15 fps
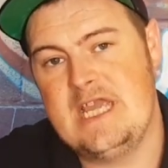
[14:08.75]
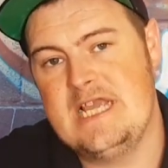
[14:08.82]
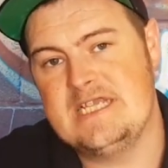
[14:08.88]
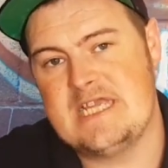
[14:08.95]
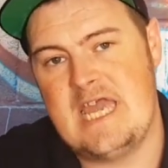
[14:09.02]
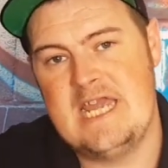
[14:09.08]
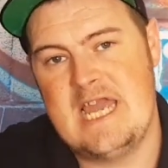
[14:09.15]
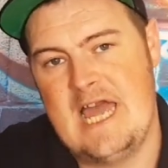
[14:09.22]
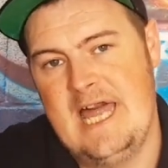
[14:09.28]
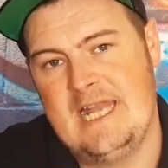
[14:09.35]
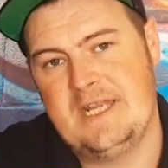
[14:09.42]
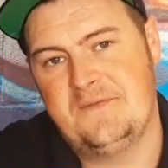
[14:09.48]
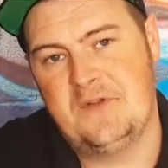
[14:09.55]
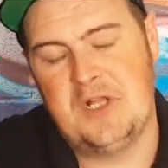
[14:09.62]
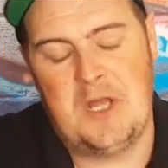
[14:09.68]
is a
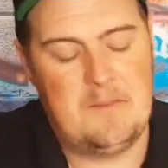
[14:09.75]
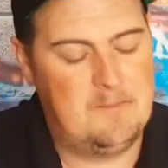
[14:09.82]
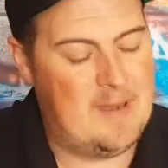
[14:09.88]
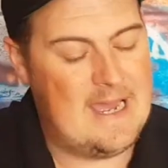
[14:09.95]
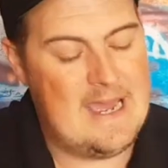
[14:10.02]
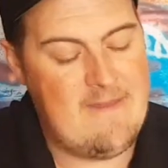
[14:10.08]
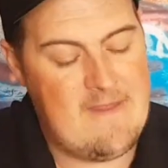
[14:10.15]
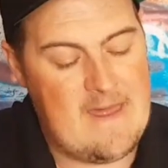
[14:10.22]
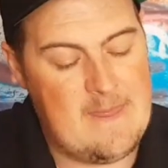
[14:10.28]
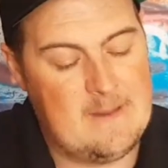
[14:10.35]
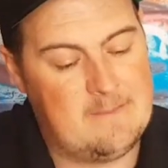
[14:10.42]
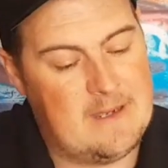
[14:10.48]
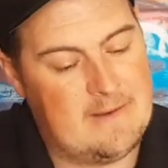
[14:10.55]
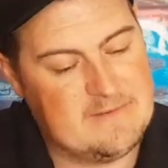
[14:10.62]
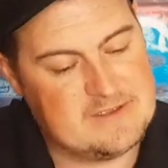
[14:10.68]
hell of a lot better than
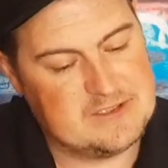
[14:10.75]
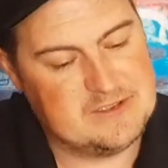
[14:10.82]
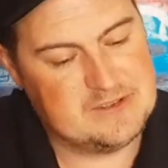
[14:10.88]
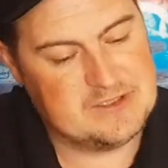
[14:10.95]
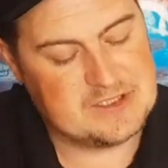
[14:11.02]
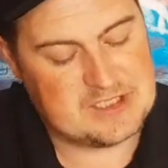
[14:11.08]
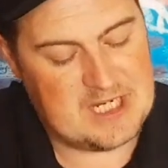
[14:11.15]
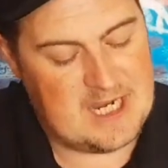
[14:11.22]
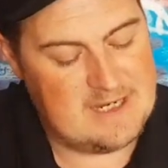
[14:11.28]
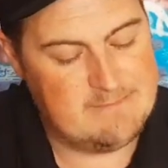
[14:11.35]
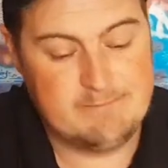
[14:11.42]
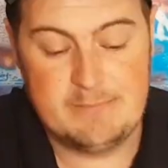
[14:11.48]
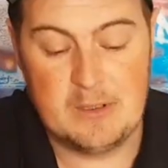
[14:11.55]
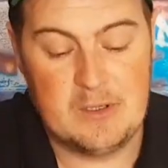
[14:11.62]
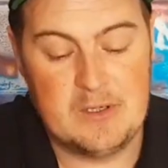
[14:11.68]
the mouth to lung
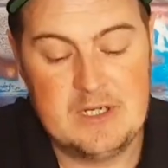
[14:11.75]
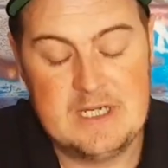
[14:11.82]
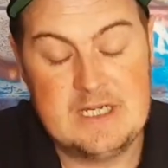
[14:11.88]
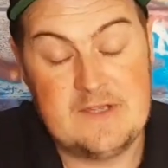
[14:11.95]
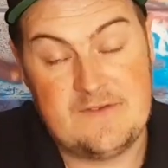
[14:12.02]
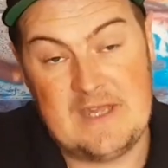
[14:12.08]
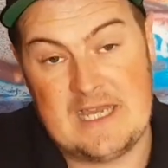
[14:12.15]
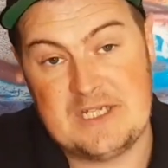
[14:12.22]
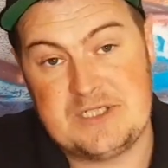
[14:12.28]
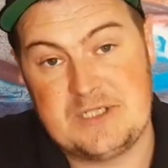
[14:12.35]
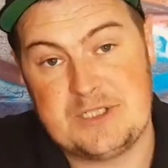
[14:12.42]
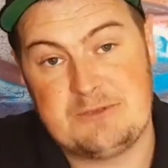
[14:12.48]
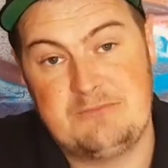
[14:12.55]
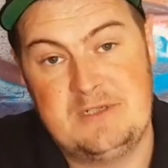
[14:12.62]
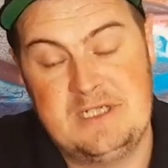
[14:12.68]
side, but that's
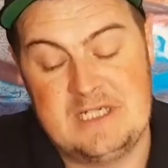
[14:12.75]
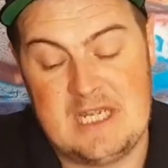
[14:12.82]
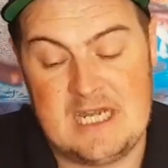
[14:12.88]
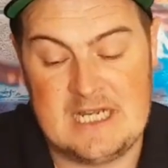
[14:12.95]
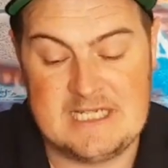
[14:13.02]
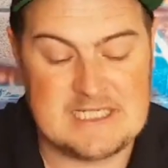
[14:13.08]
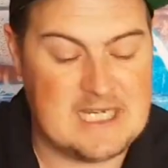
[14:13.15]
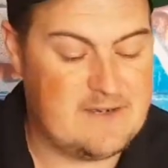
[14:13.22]
just me guys.